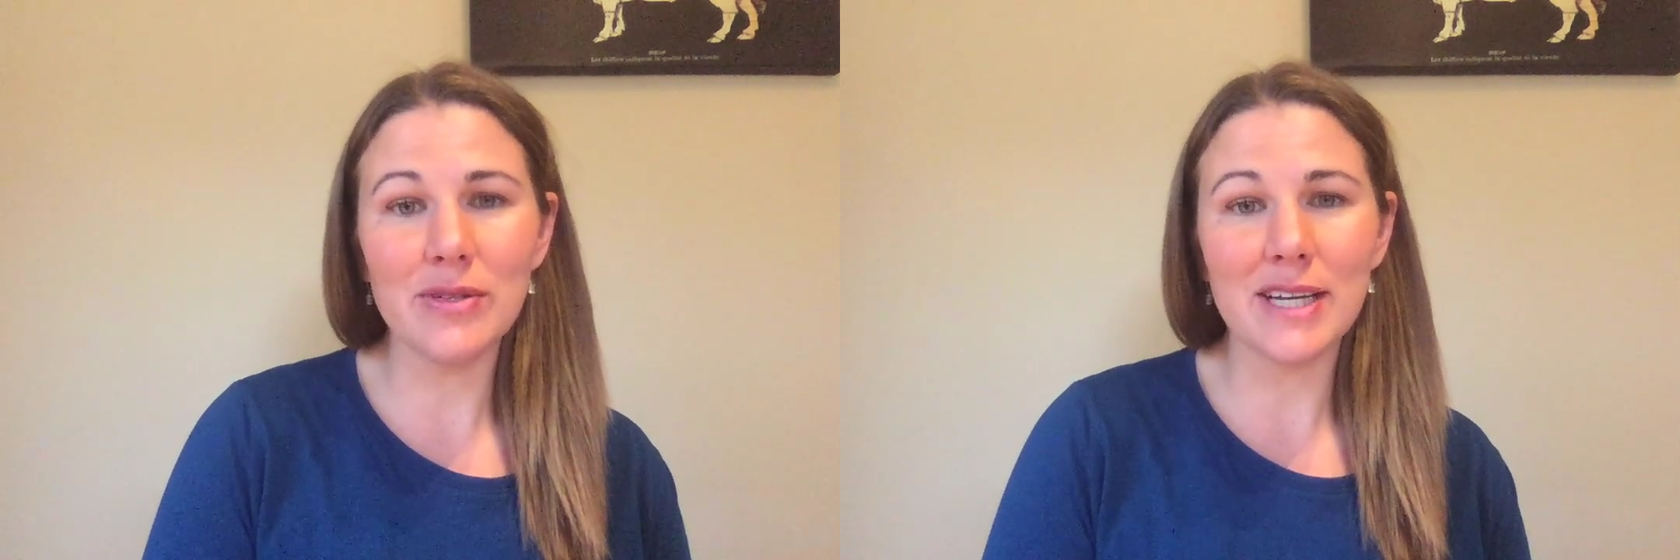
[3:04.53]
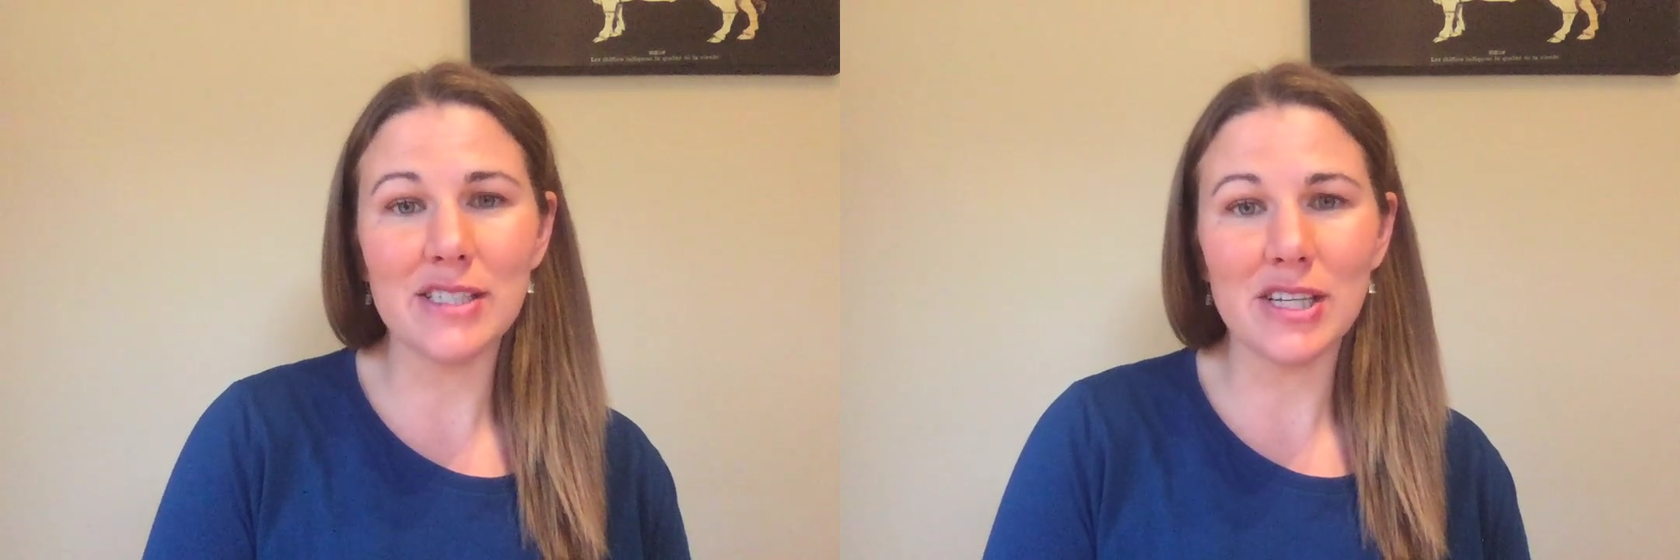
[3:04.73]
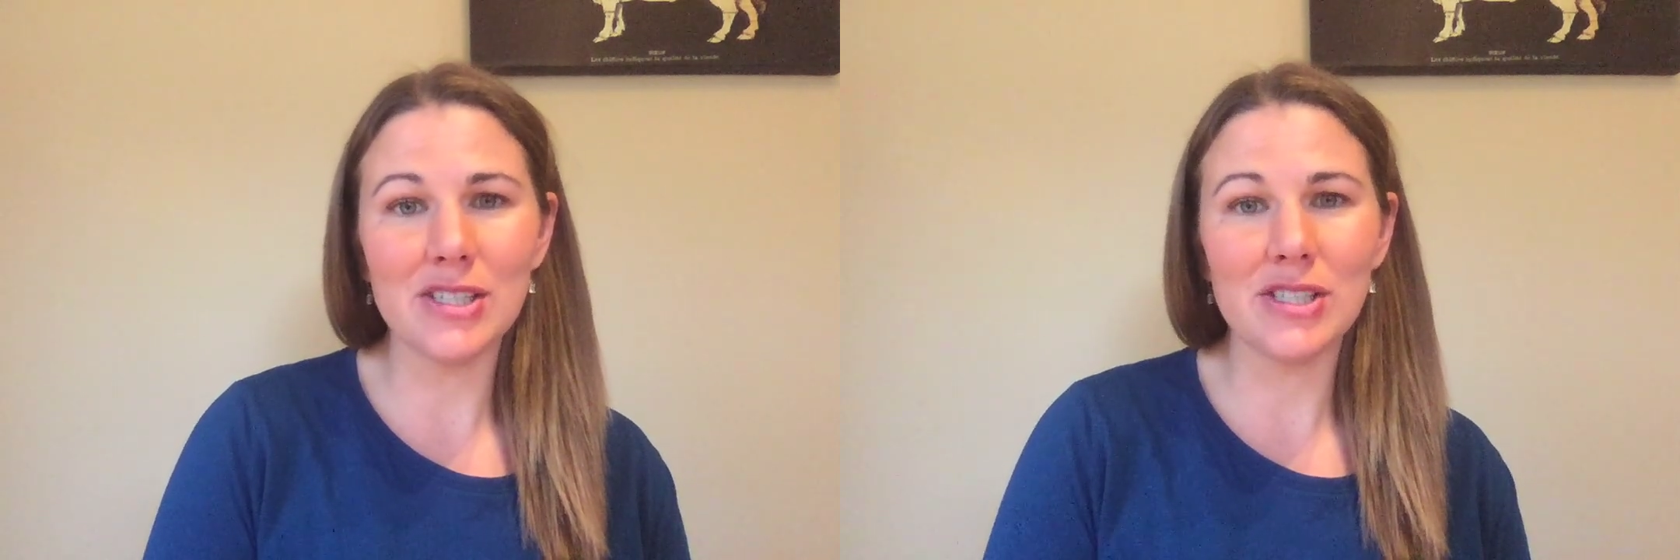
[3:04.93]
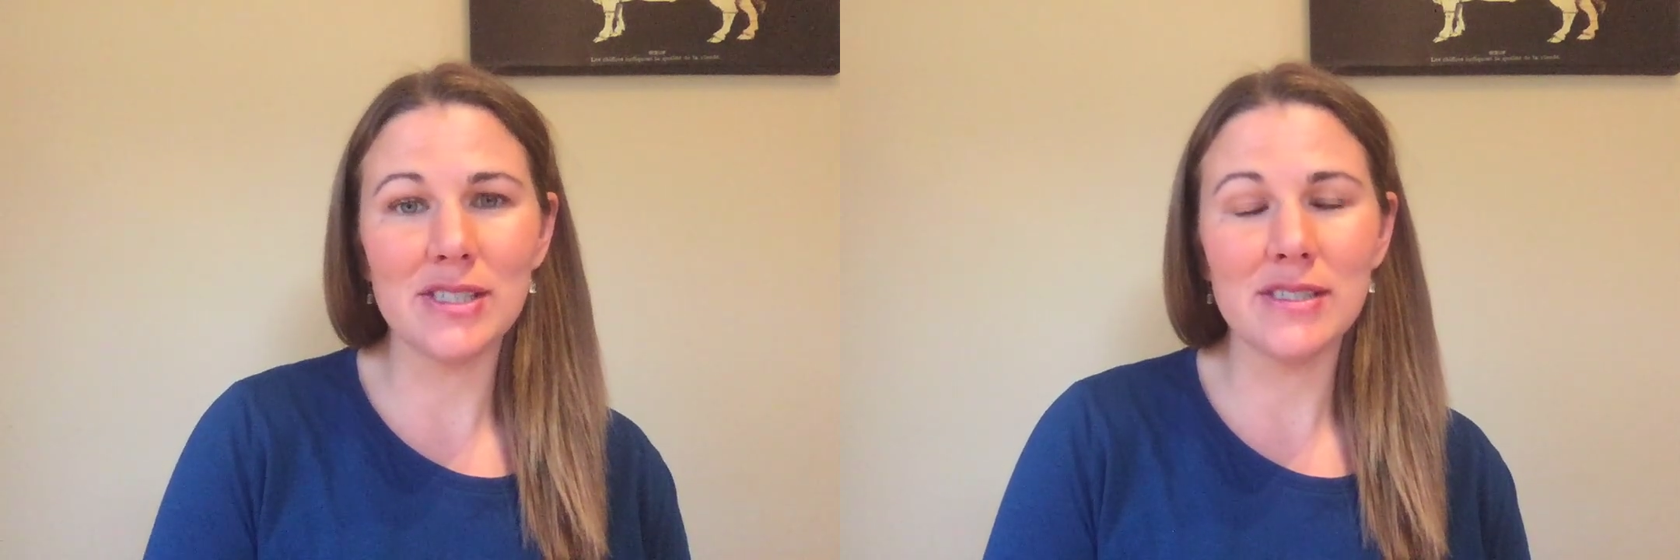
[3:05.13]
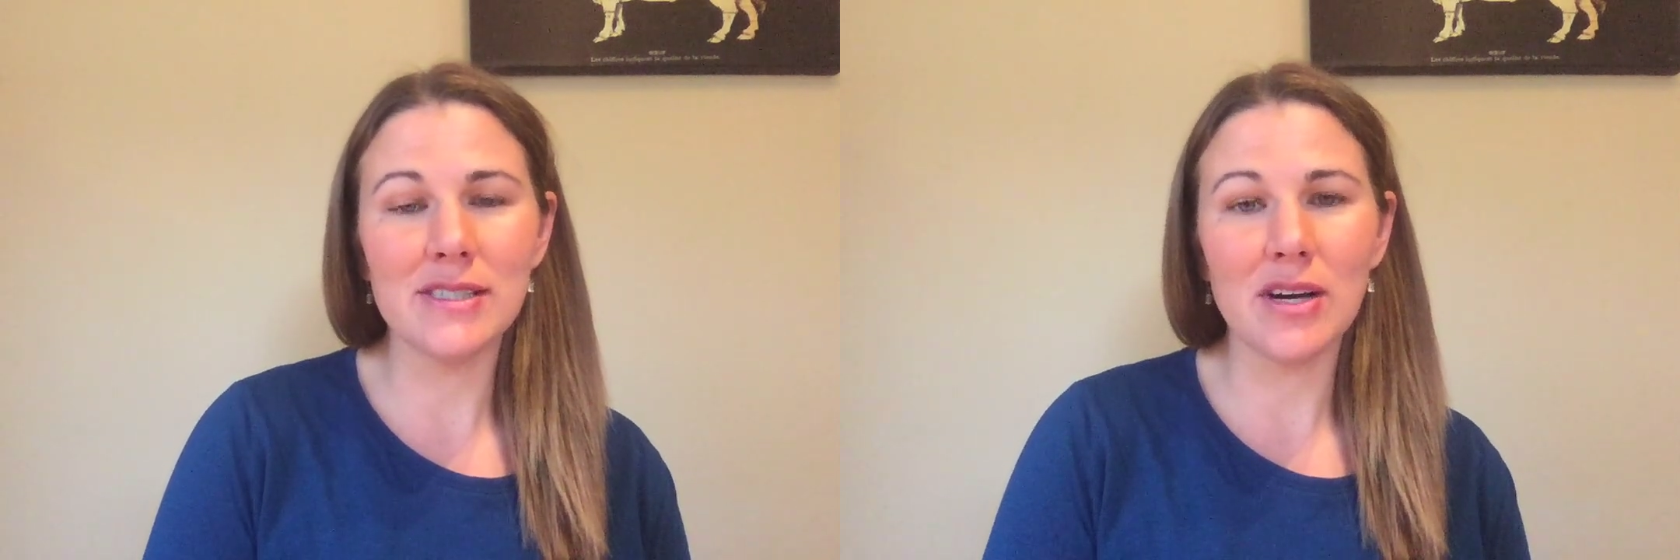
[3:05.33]

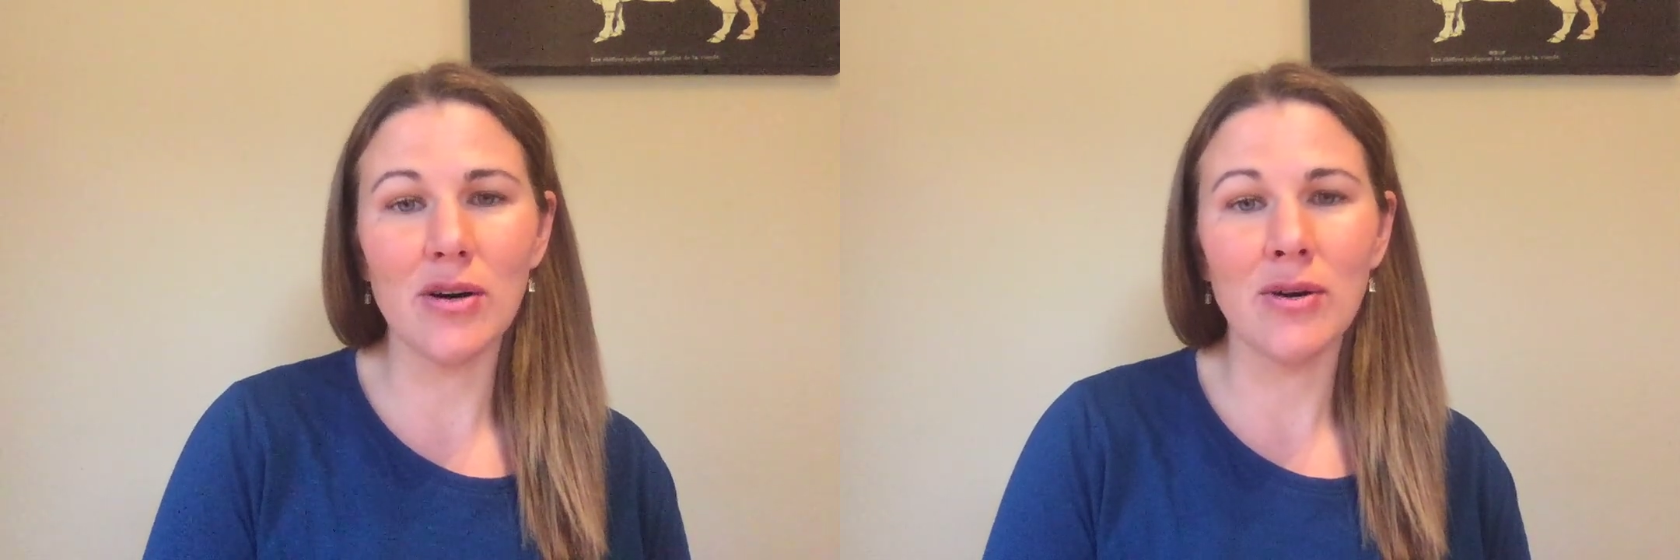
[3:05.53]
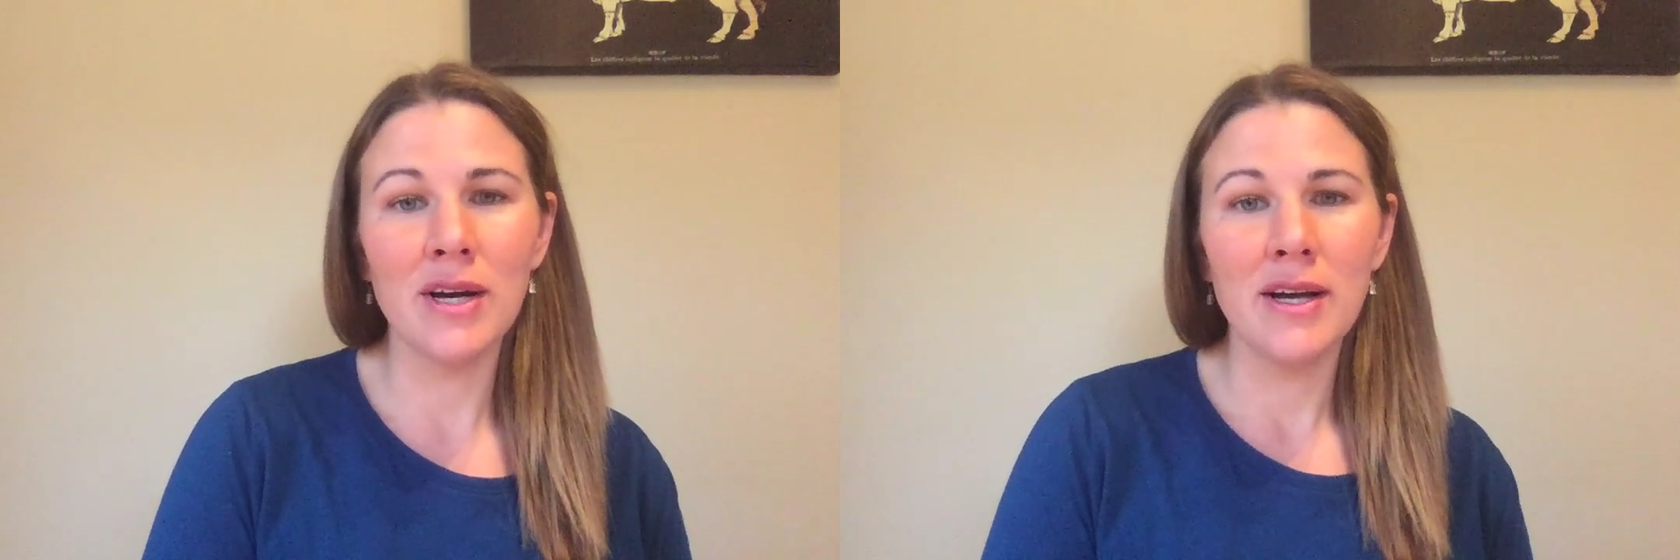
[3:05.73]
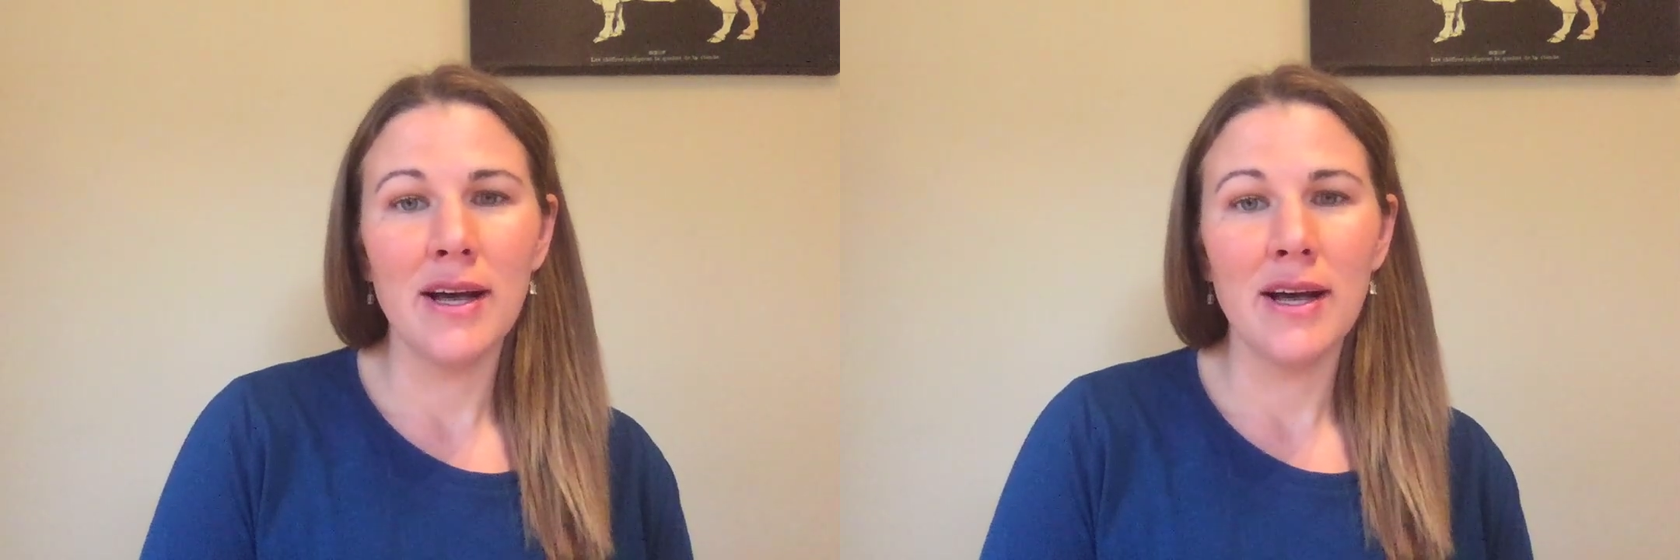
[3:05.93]
digestion, so